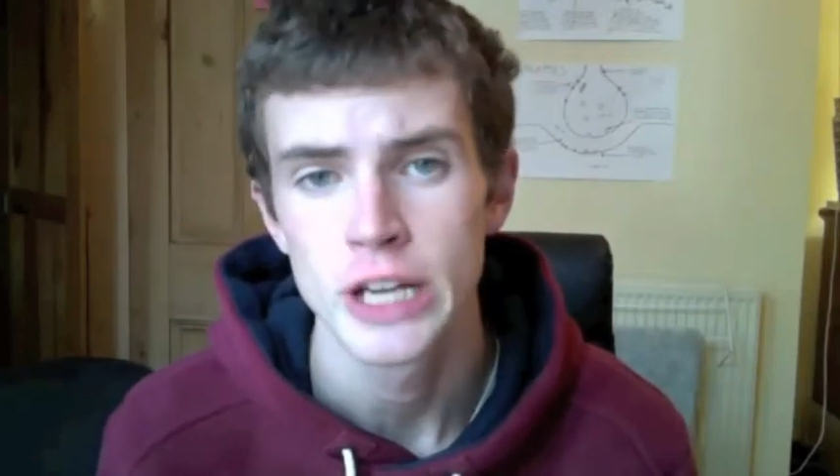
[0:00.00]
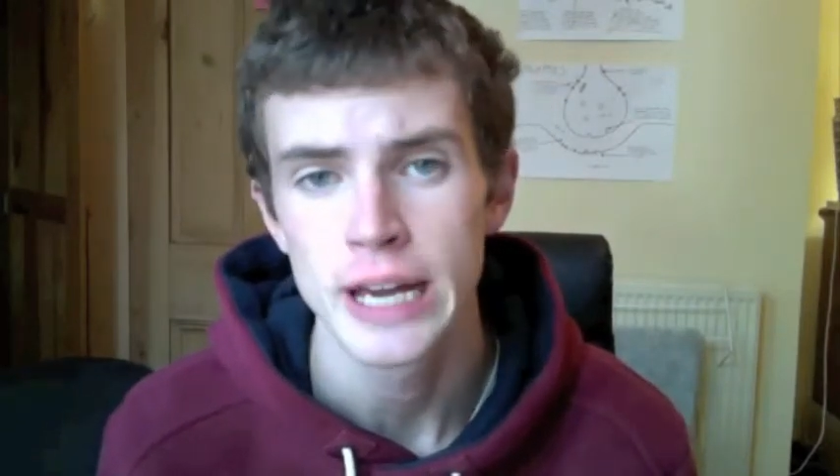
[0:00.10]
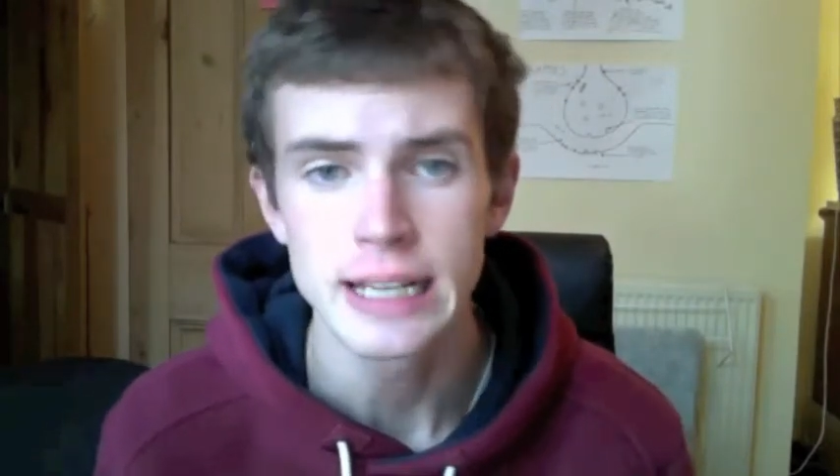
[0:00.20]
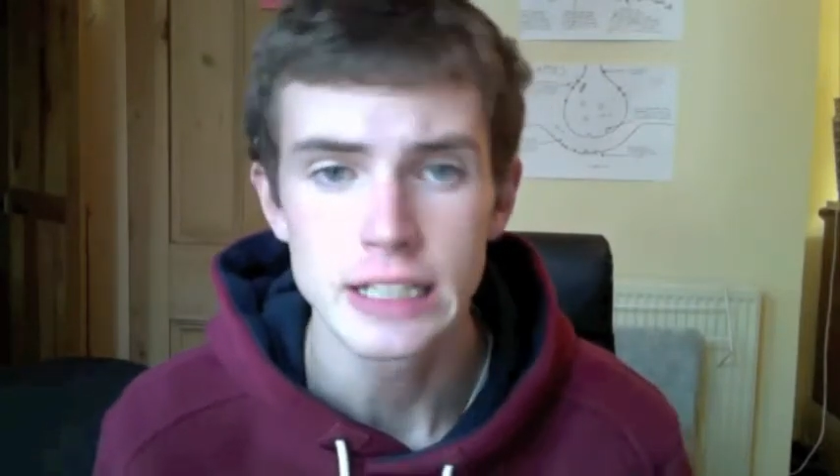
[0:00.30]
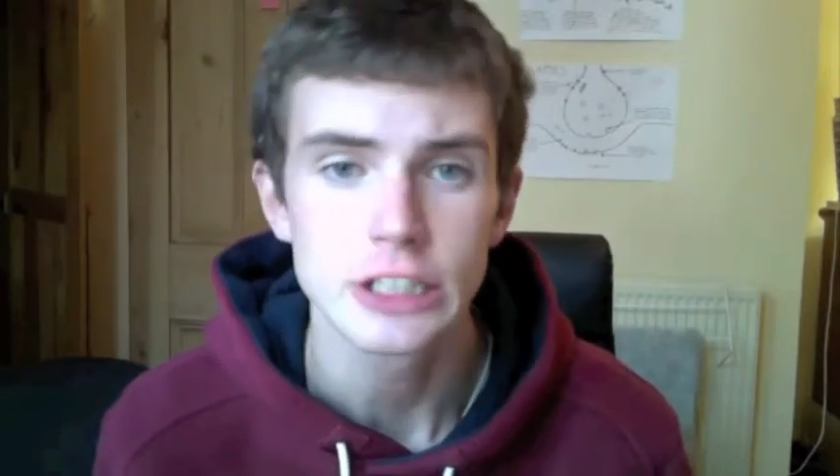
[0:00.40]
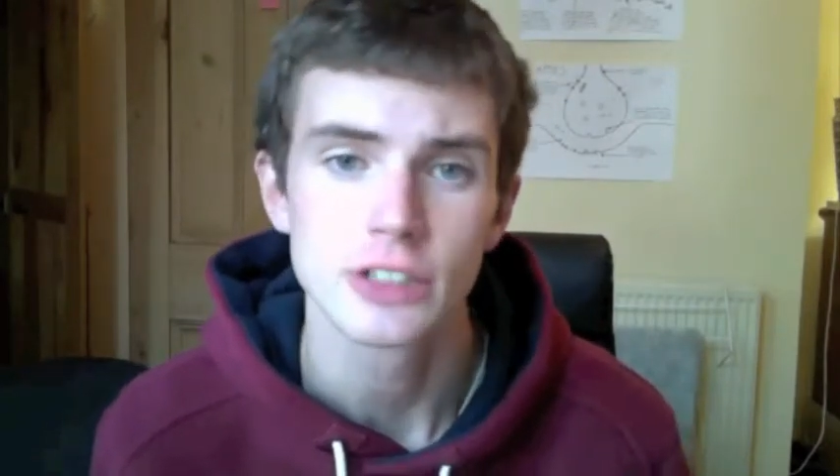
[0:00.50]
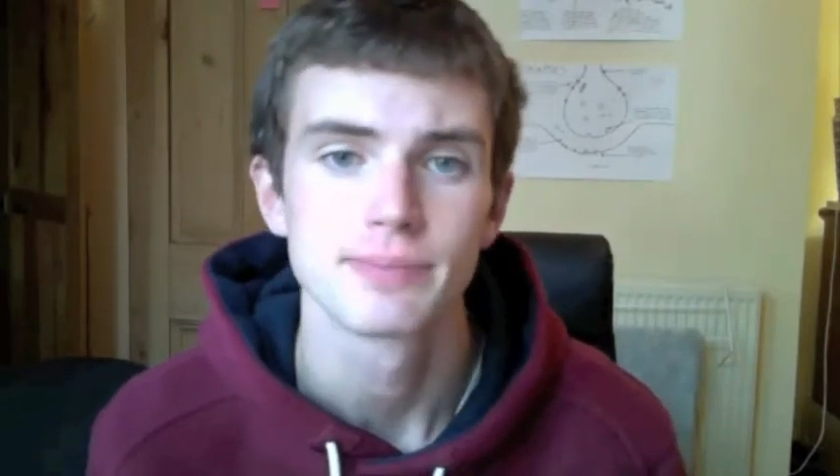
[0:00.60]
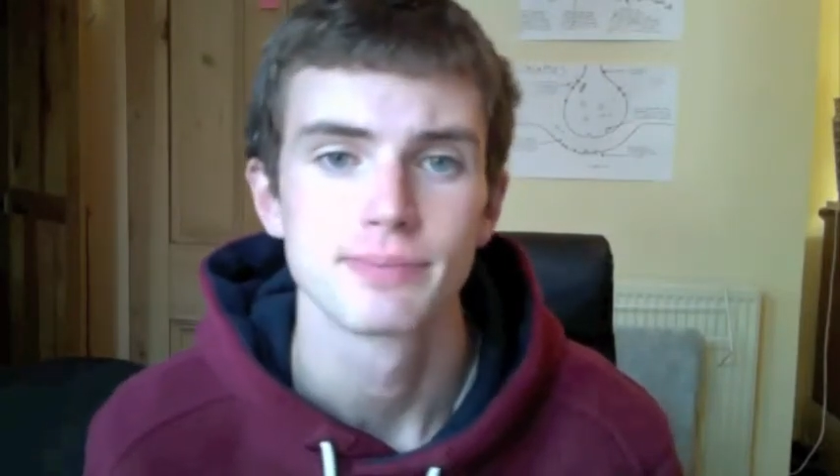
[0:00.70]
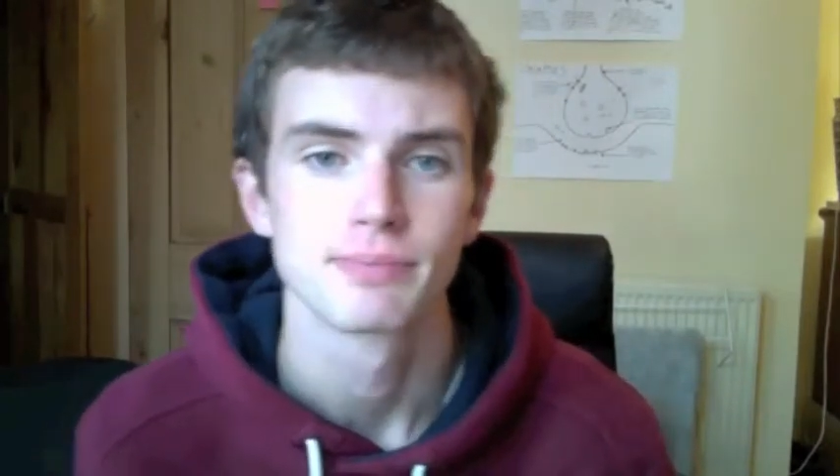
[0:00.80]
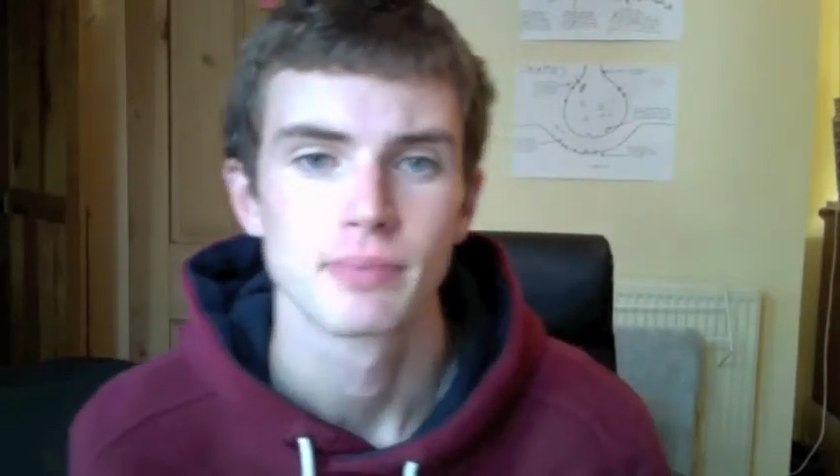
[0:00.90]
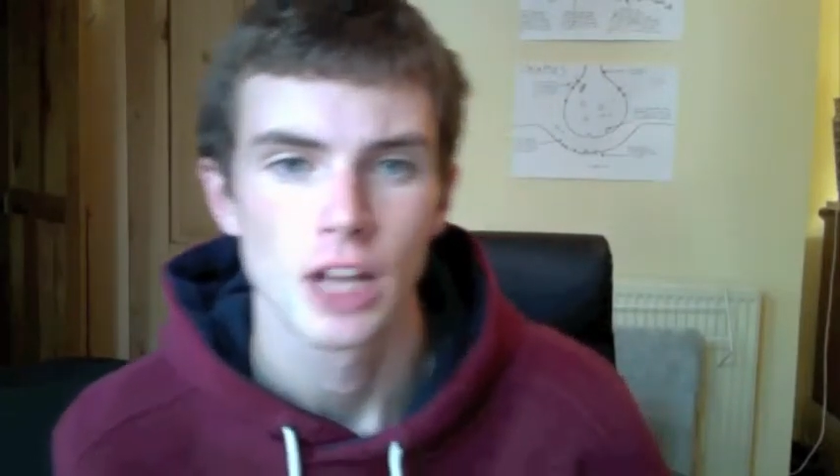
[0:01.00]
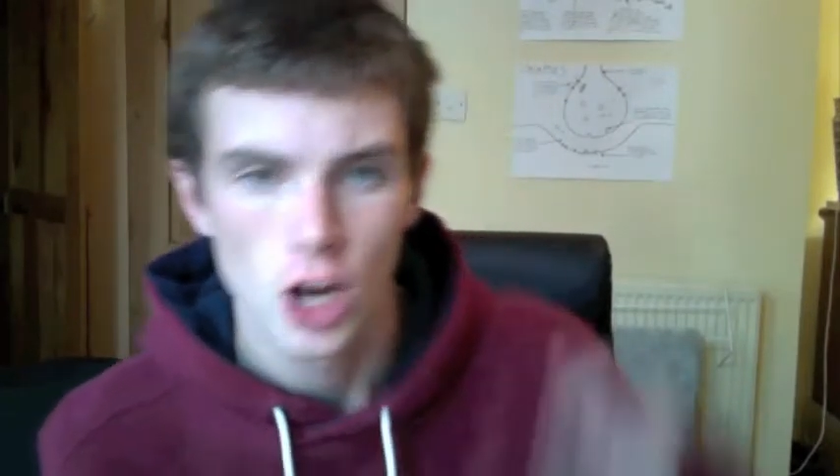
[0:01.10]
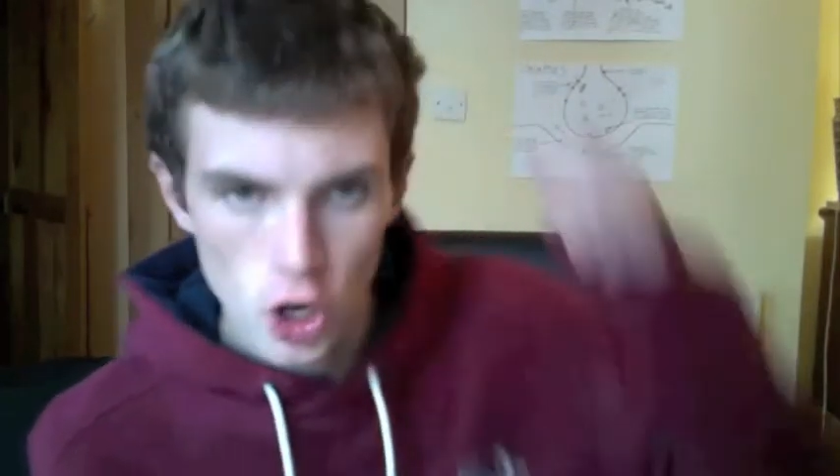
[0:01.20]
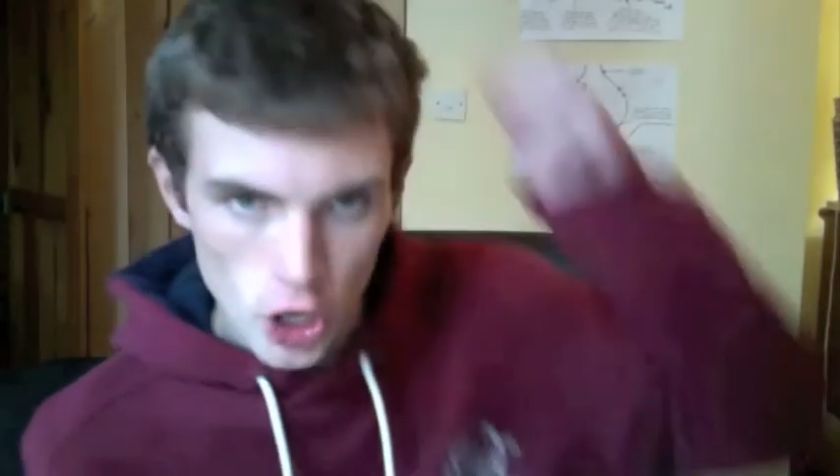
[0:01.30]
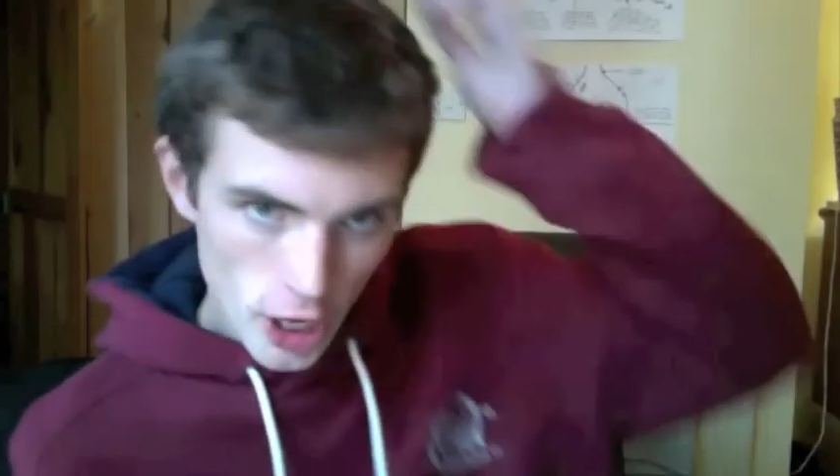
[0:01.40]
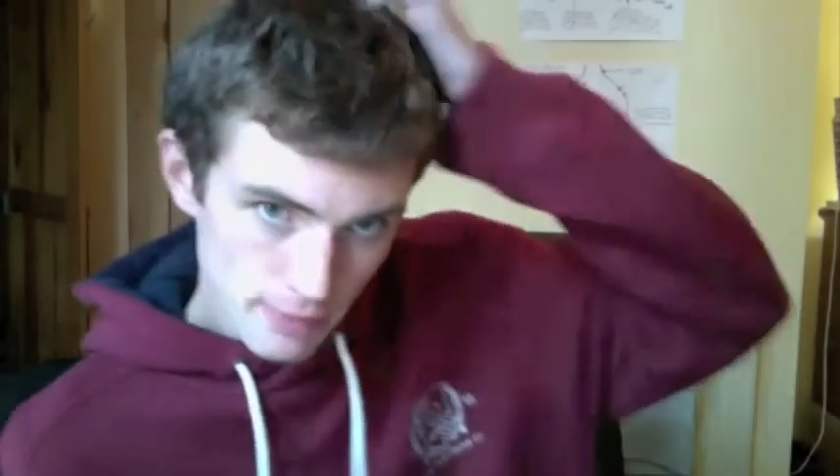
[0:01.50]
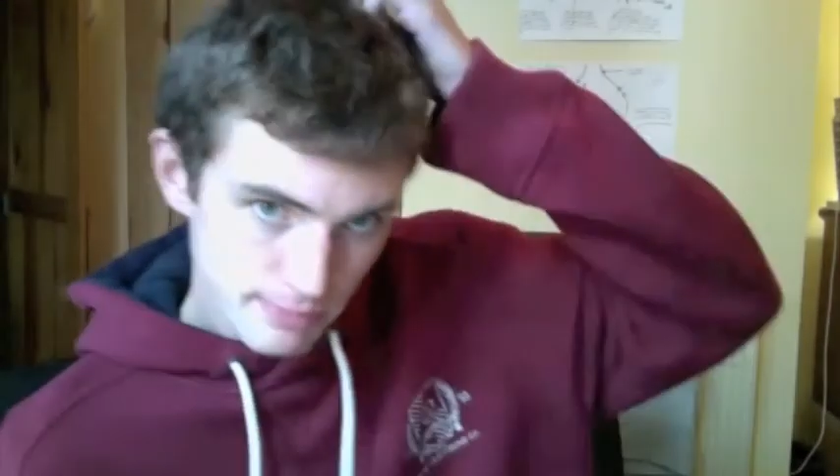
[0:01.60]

H. Hooker.